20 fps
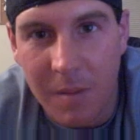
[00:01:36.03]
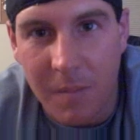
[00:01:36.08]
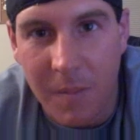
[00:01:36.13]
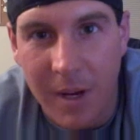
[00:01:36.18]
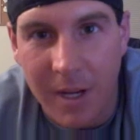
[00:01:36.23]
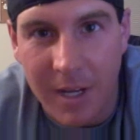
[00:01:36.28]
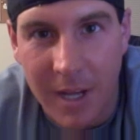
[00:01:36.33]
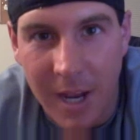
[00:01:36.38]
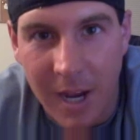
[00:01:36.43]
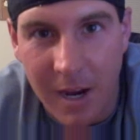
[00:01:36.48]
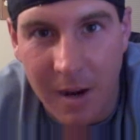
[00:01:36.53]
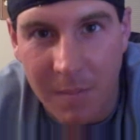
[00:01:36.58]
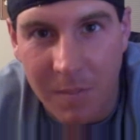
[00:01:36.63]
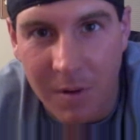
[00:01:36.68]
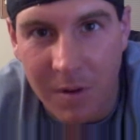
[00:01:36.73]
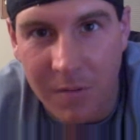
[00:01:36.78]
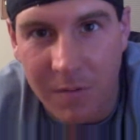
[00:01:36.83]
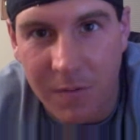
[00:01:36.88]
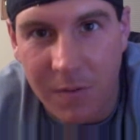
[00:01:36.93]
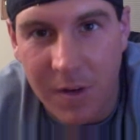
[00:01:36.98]
my
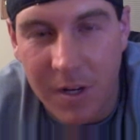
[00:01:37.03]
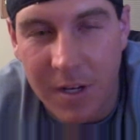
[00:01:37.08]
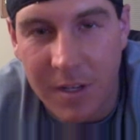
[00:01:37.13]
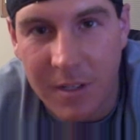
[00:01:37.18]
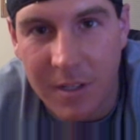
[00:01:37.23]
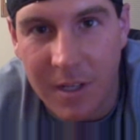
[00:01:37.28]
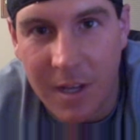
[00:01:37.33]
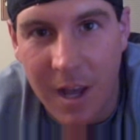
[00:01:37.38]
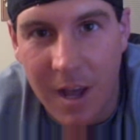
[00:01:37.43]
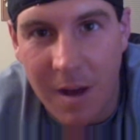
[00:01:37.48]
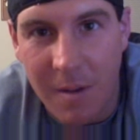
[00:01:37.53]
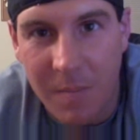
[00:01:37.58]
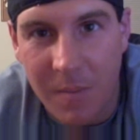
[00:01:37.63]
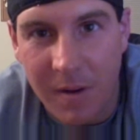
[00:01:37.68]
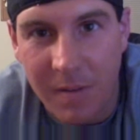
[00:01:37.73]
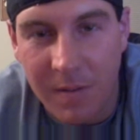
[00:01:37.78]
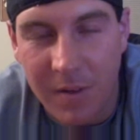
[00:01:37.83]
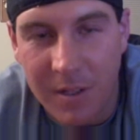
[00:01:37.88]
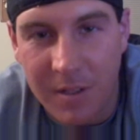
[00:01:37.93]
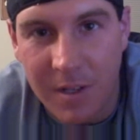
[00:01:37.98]
camera freezing up
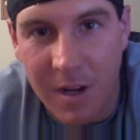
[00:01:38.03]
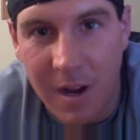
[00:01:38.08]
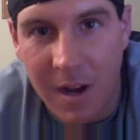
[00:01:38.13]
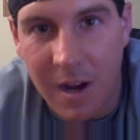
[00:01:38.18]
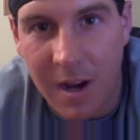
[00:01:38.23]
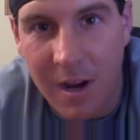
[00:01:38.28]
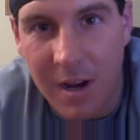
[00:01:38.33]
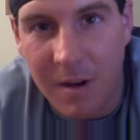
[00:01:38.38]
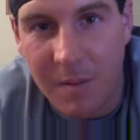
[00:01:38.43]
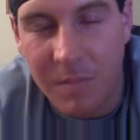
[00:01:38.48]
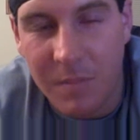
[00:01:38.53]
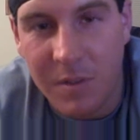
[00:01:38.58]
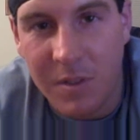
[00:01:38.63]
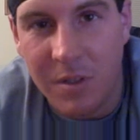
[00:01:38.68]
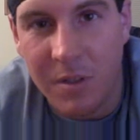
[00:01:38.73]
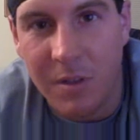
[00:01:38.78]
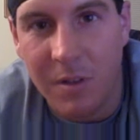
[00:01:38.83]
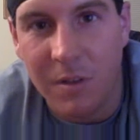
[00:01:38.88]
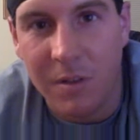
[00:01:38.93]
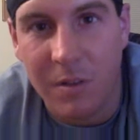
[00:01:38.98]
every time
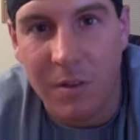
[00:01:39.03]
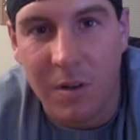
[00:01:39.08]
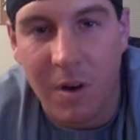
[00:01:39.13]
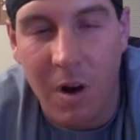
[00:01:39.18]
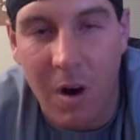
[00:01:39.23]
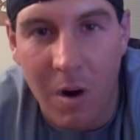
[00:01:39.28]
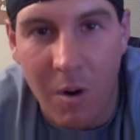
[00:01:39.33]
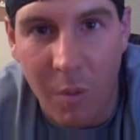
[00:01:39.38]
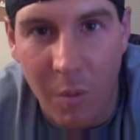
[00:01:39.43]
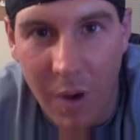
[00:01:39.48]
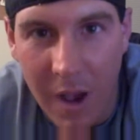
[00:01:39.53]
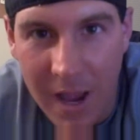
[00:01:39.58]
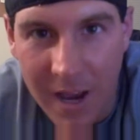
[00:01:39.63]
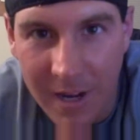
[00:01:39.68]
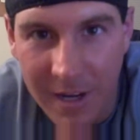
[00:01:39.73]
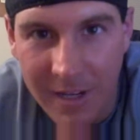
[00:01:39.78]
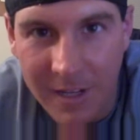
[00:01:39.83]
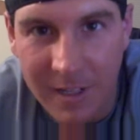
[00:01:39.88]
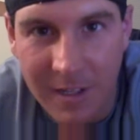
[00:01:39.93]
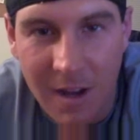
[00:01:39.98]
to call
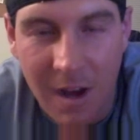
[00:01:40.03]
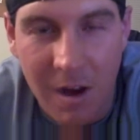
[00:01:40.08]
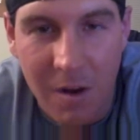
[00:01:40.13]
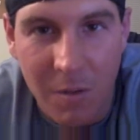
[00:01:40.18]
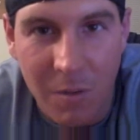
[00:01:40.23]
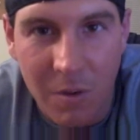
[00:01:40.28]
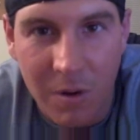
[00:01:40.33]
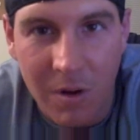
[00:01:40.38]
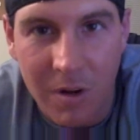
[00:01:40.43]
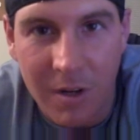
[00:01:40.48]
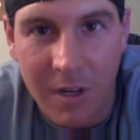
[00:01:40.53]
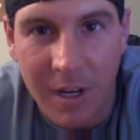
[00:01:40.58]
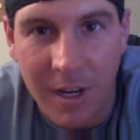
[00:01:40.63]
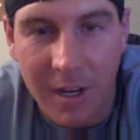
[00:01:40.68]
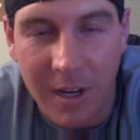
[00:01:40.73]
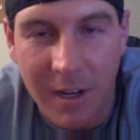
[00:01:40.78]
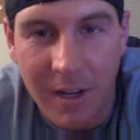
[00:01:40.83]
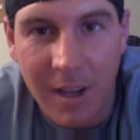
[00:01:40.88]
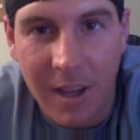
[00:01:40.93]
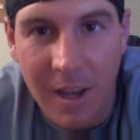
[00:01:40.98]
waiting not
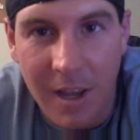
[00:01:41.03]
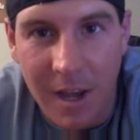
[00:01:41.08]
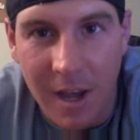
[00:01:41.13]
working.